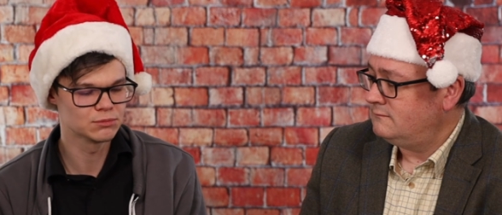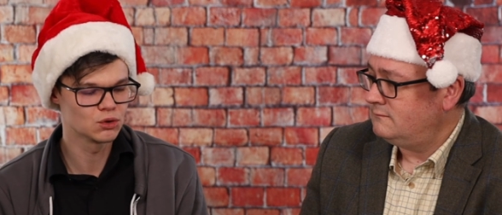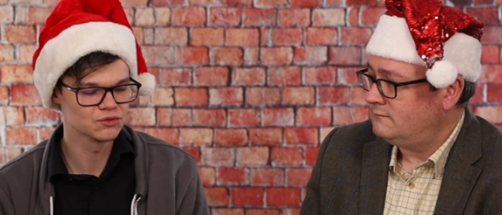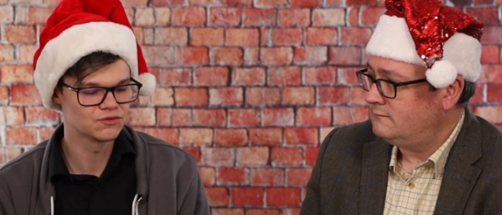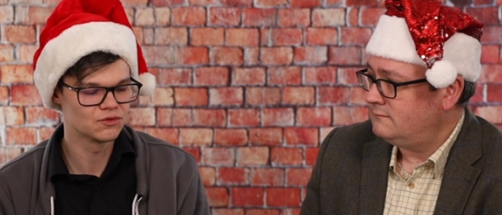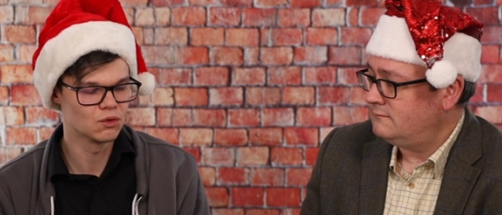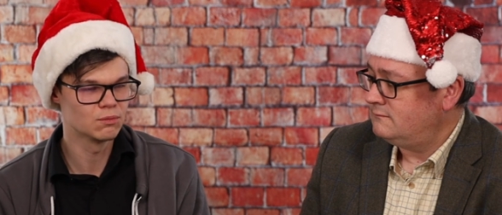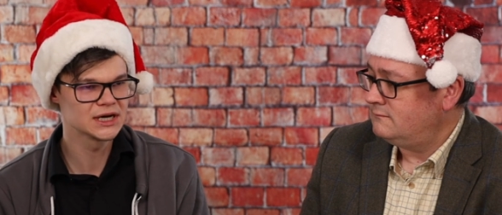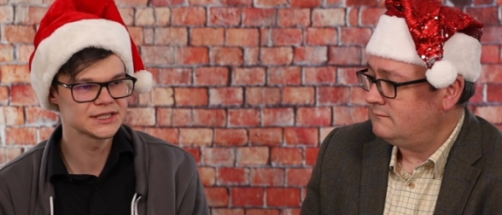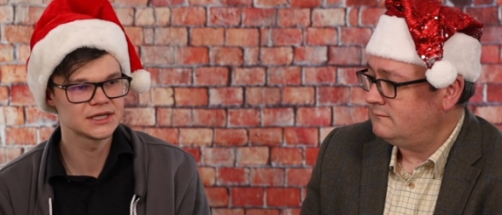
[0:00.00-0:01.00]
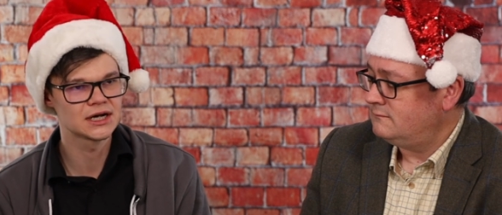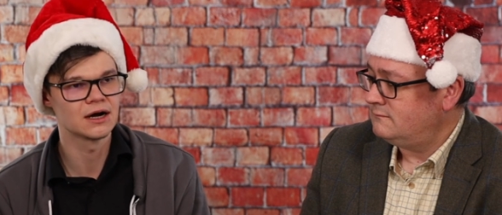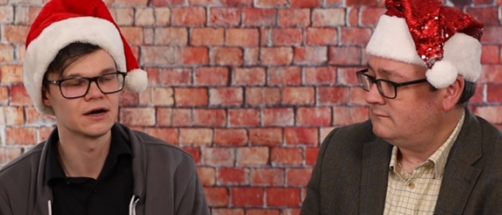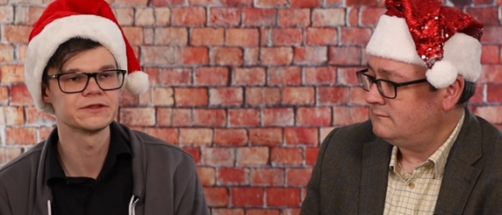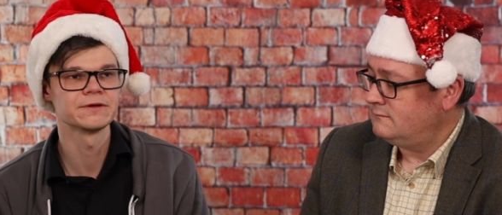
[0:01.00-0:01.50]
Speaker 1: mode for
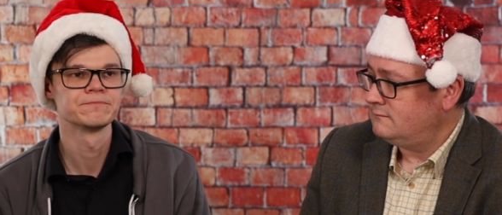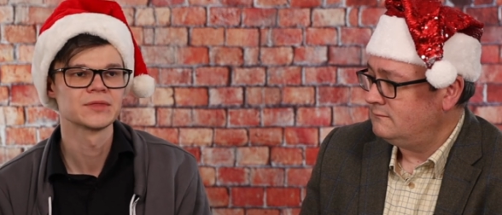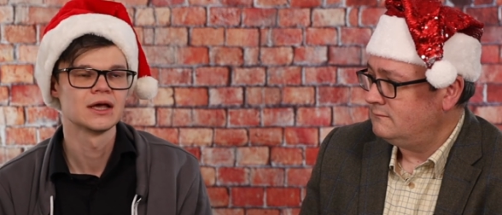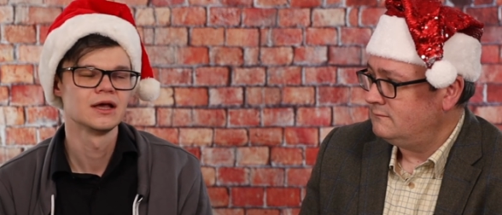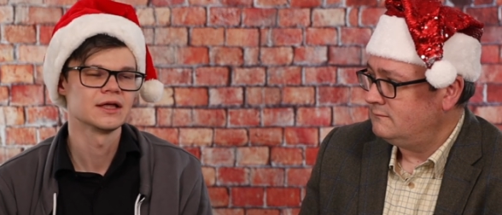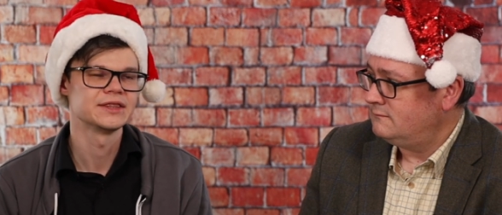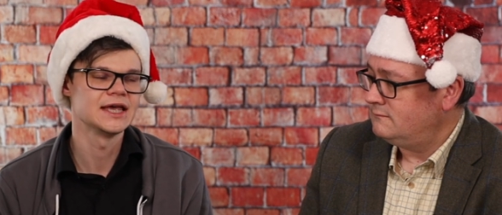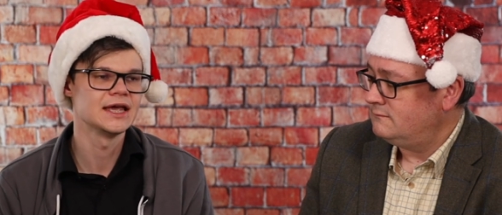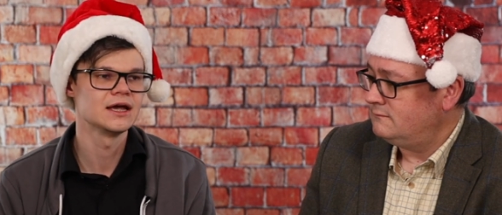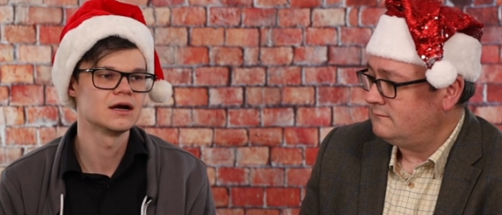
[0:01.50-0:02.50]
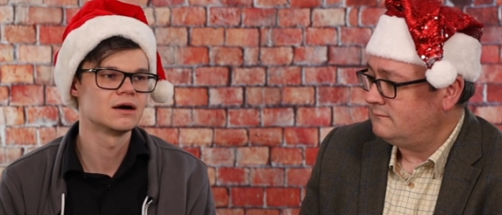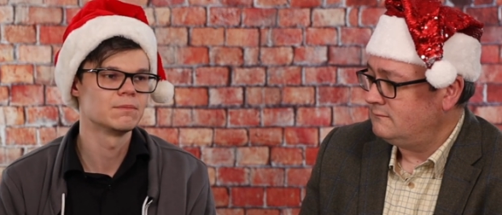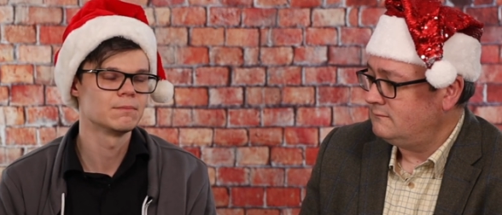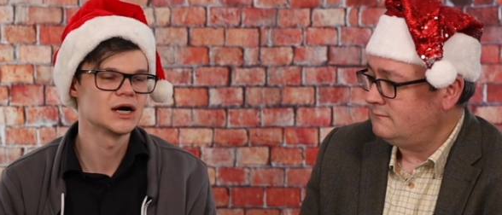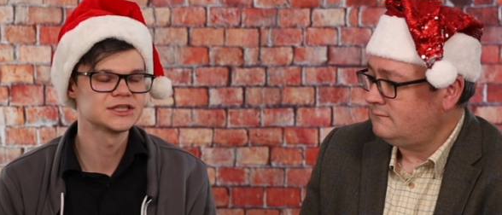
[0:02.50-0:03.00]
MasterCard,
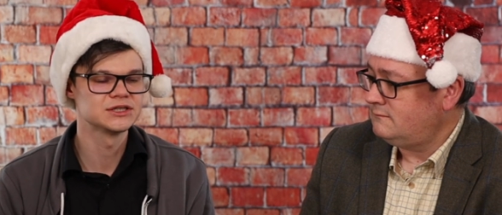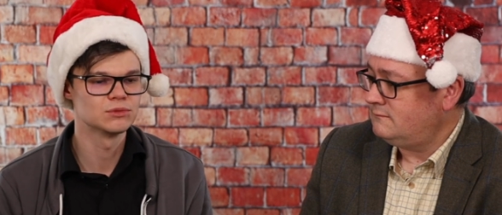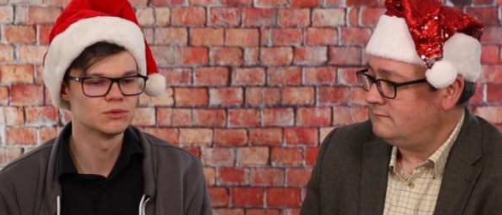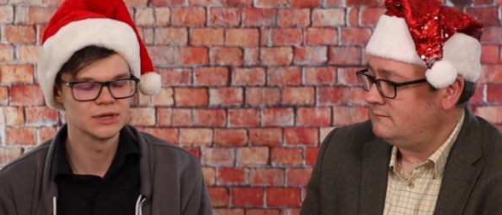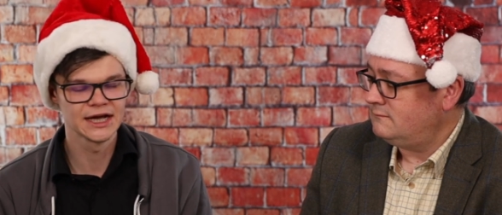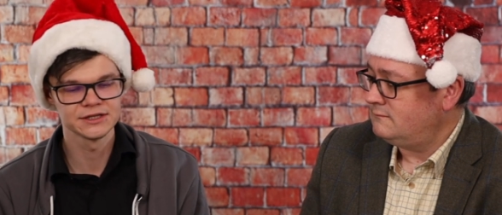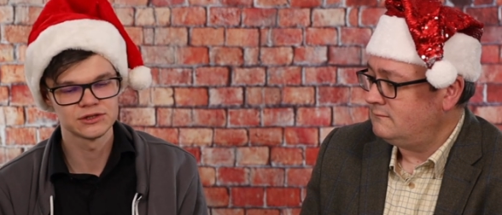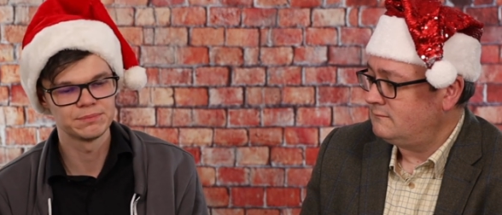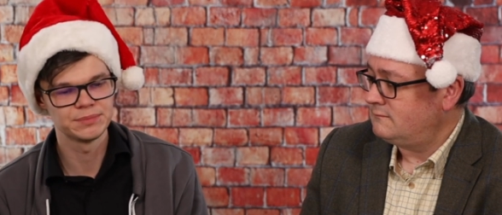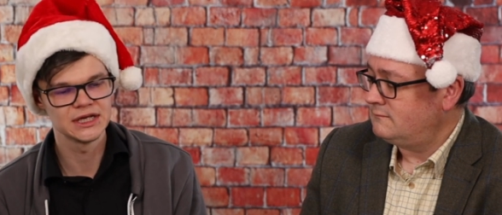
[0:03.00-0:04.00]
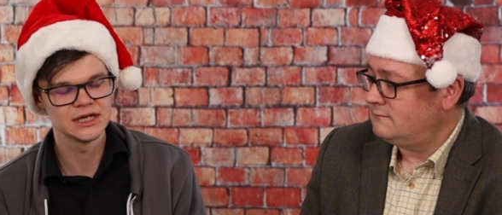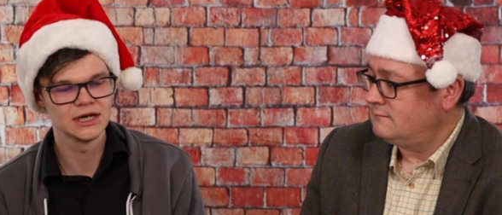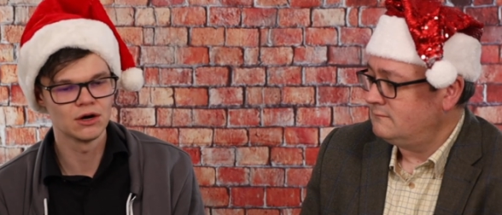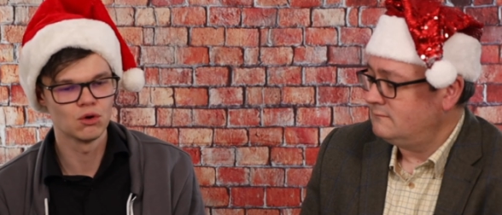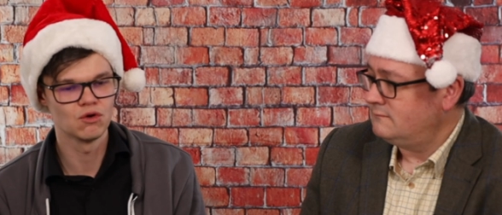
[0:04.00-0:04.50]
their maximum
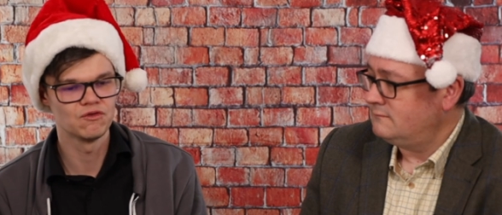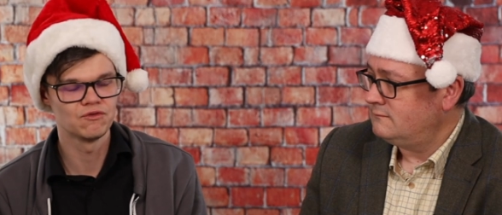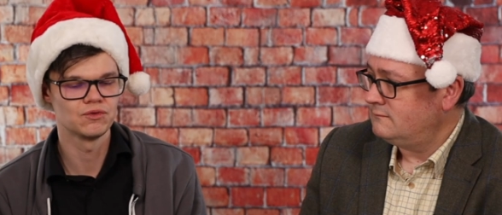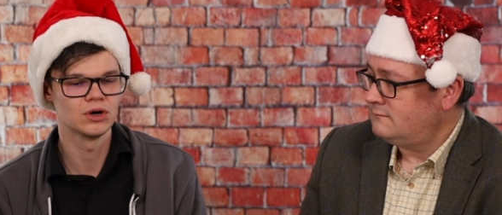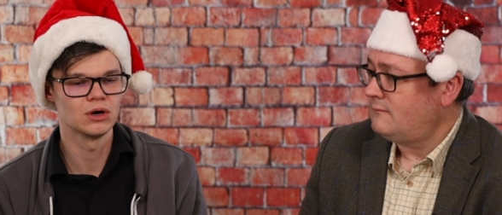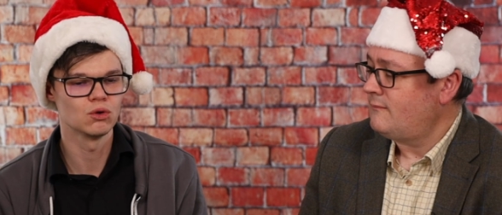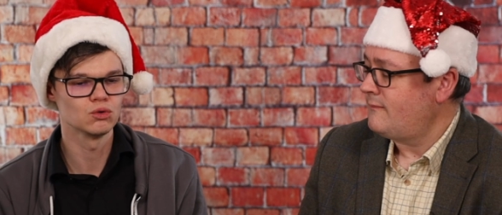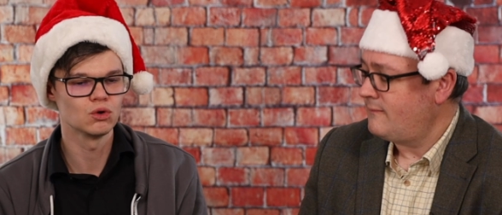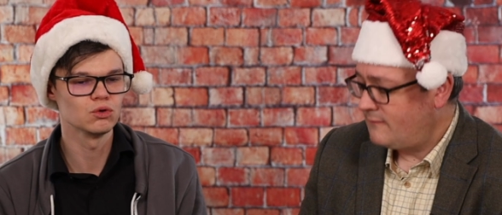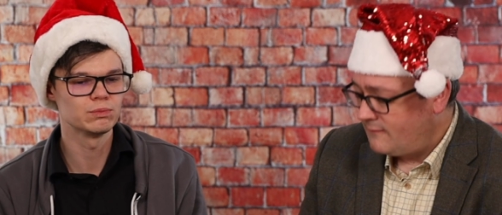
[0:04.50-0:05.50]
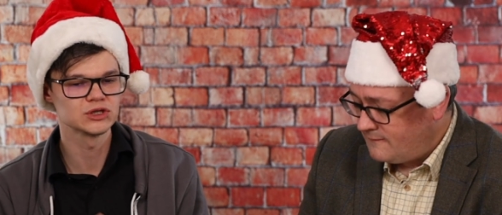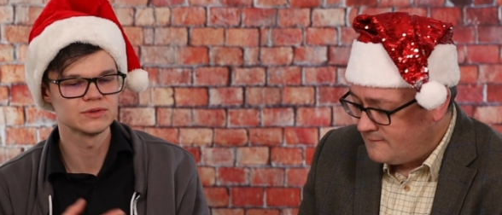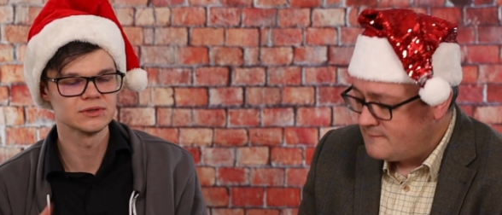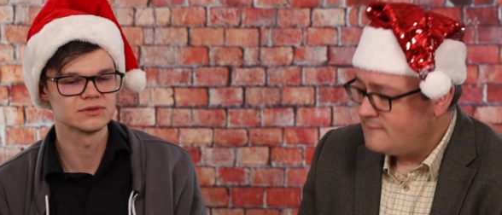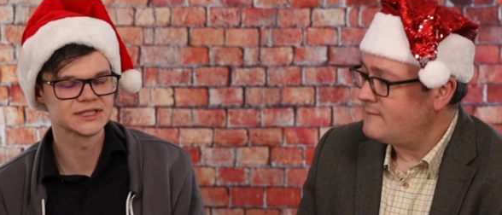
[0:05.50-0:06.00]
entropy of uh, all, all
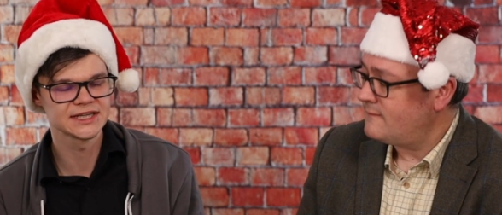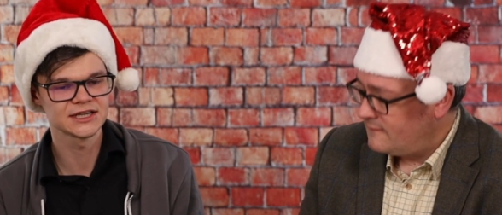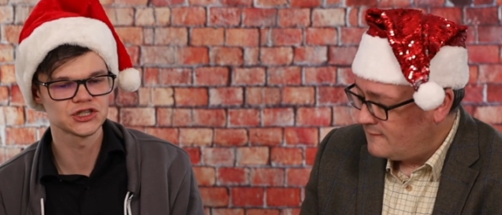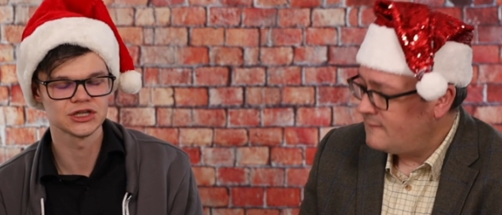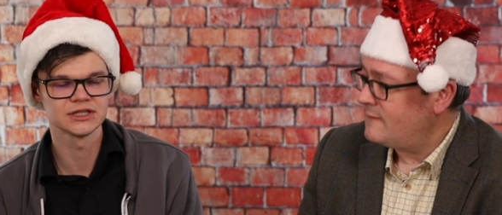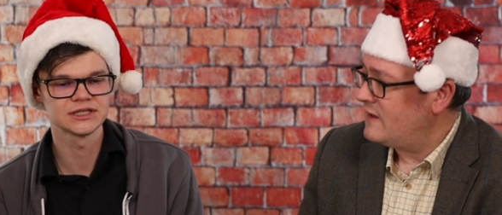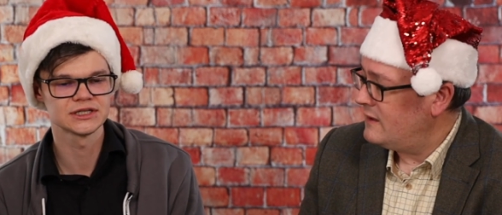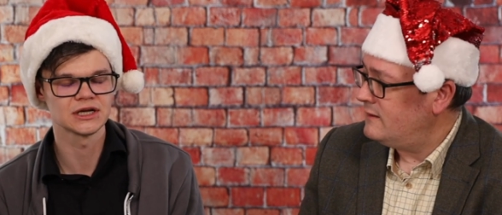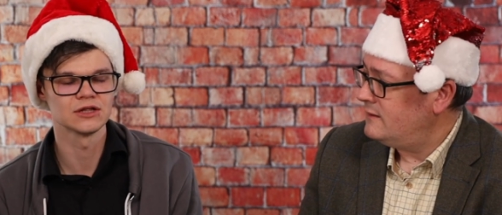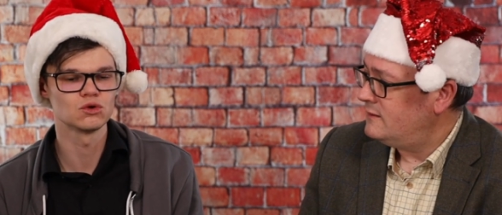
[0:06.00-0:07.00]
possible transactions are